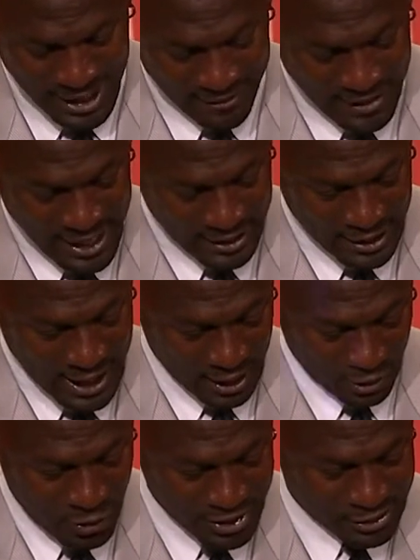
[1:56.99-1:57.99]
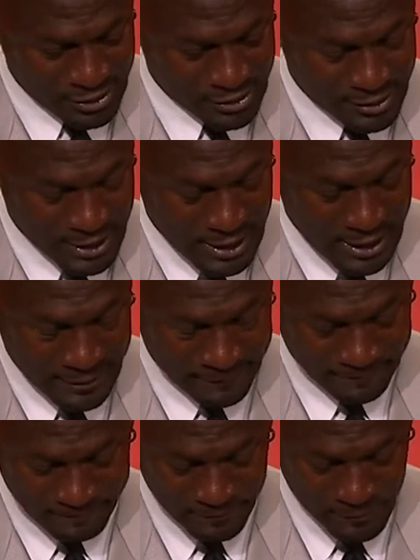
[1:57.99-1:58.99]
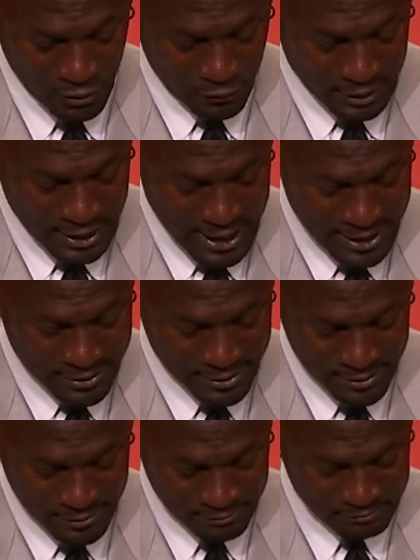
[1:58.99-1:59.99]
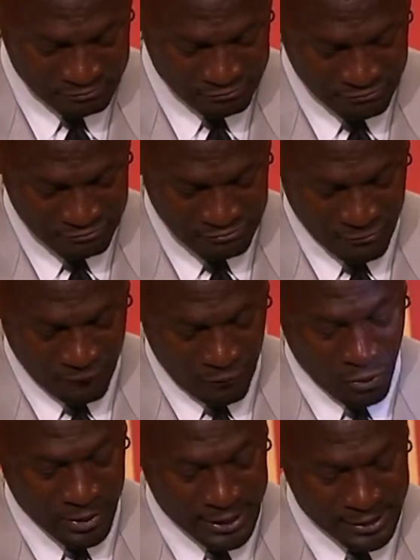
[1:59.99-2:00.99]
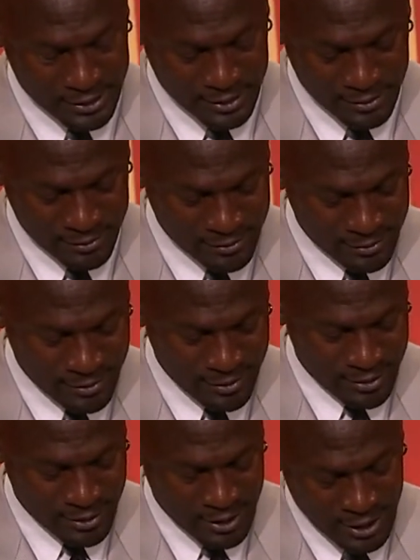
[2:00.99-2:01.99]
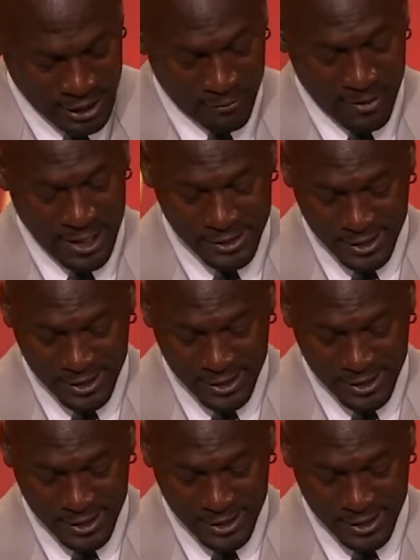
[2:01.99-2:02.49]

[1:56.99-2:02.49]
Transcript: I've had a lot of questions uh, over the last four weeks, and everybody's